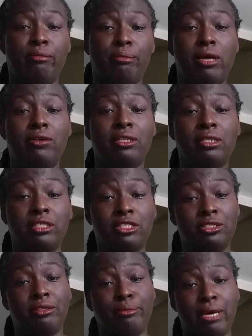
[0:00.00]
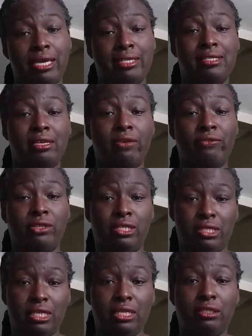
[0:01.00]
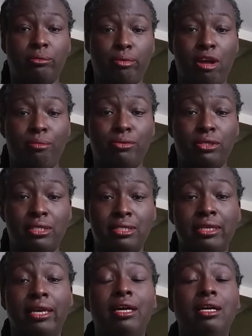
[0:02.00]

about calendula by itself and its healing properties,